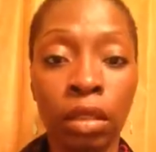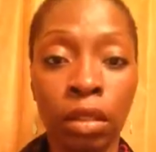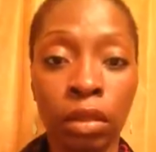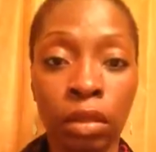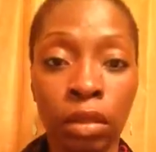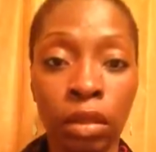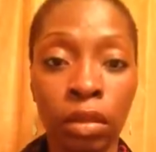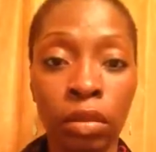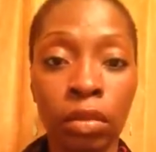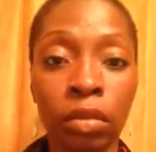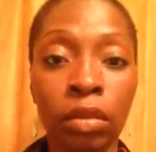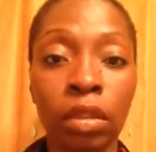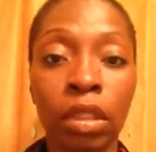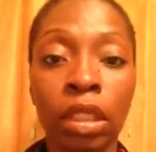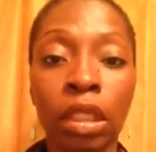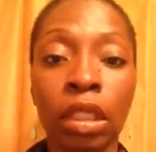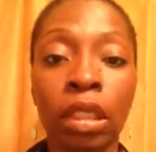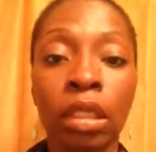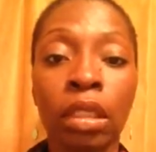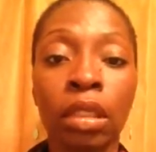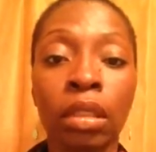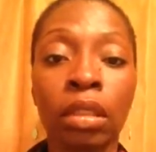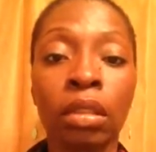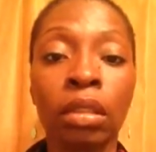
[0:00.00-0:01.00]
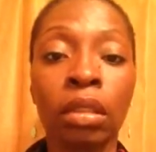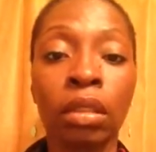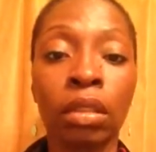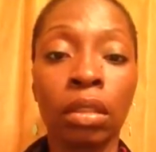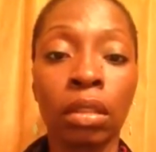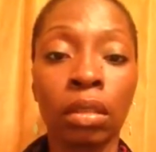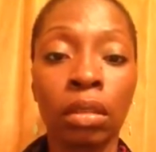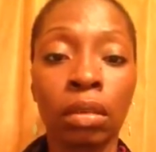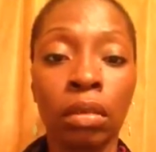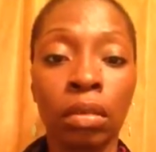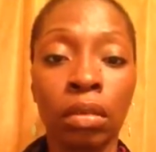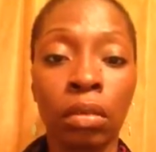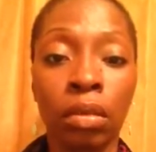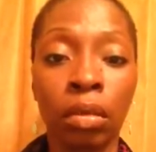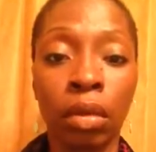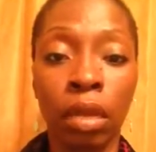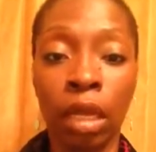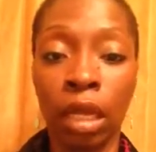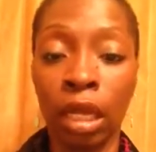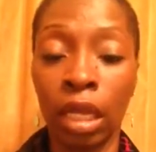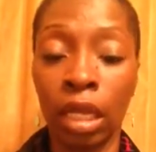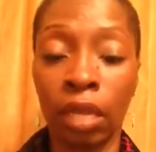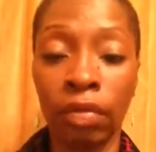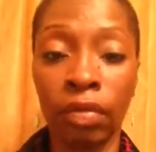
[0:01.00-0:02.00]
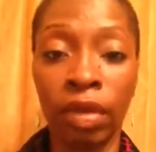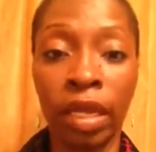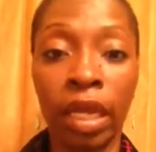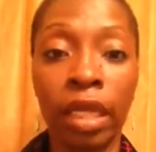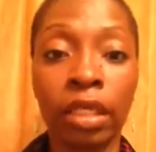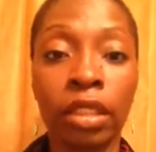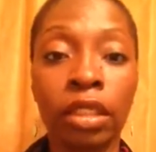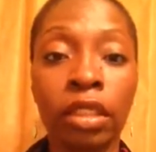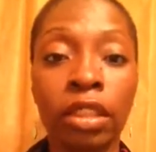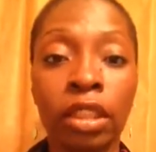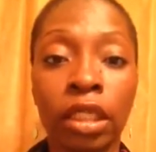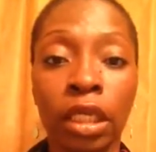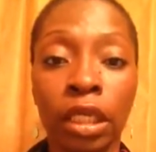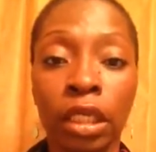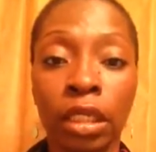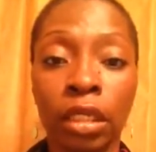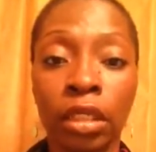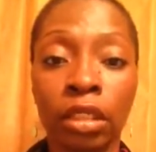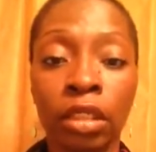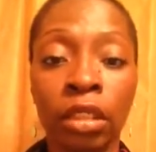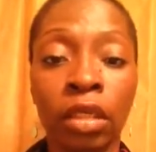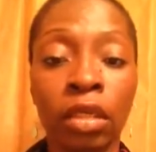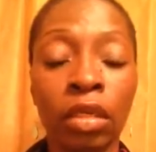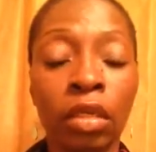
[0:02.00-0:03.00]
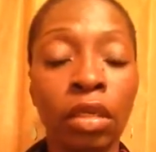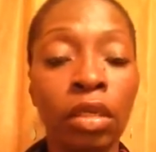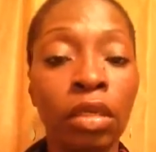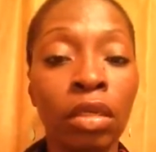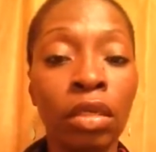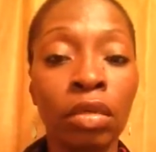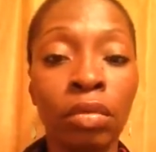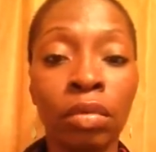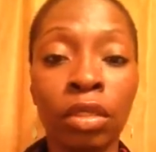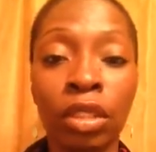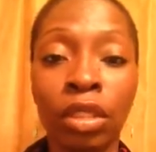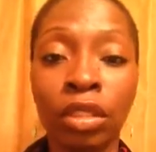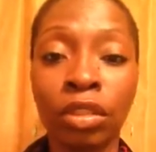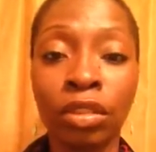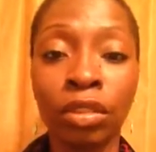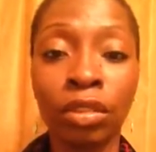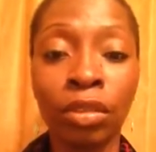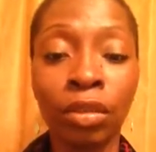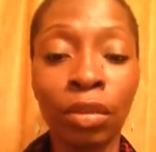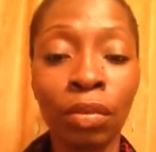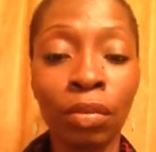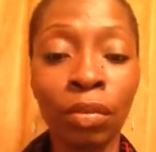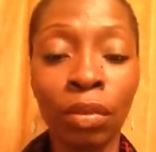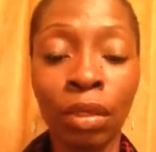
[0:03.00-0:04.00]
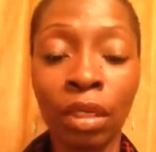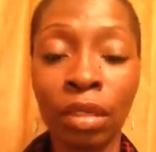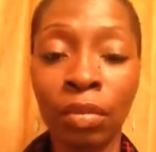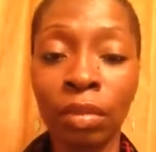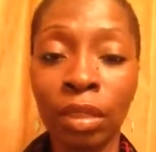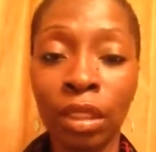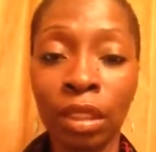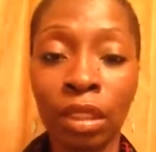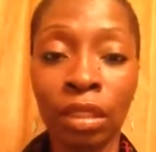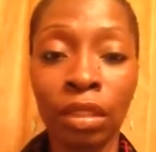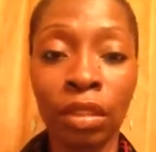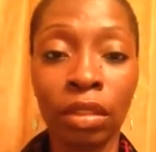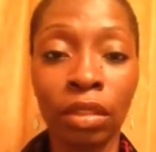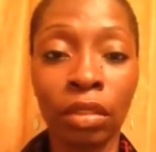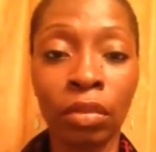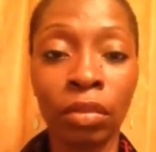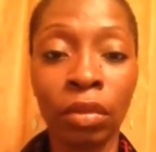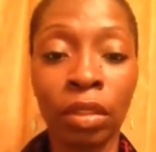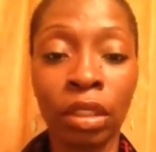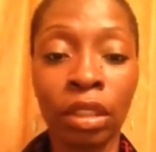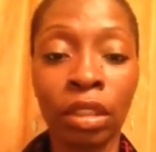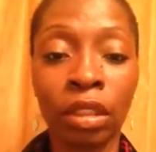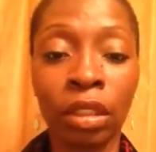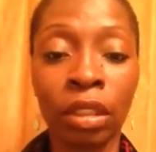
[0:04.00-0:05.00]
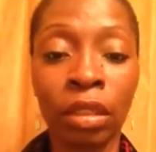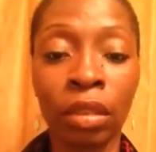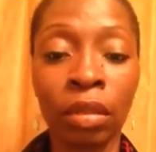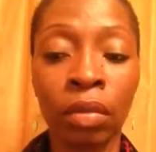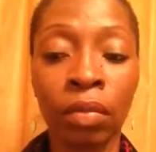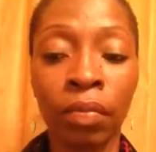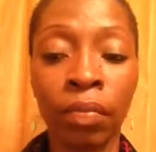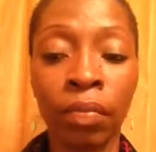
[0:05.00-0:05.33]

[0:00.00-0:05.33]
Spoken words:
certain things have got to change. Because you don't want to be in a situation,